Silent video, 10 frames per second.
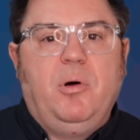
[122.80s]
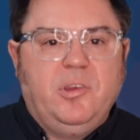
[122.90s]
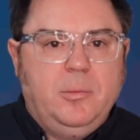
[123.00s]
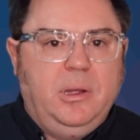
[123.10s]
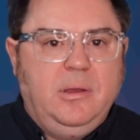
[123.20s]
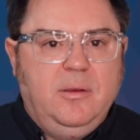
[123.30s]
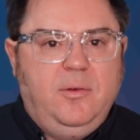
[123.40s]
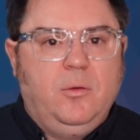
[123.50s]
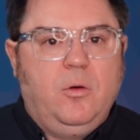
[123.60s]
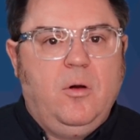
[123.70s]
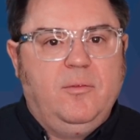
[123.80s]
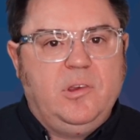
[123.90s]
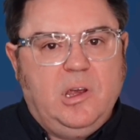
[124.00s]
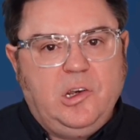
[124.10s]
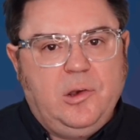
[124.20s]
a possibly difficult
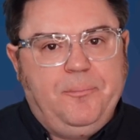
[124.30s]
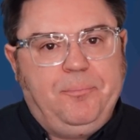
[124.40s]
conversation.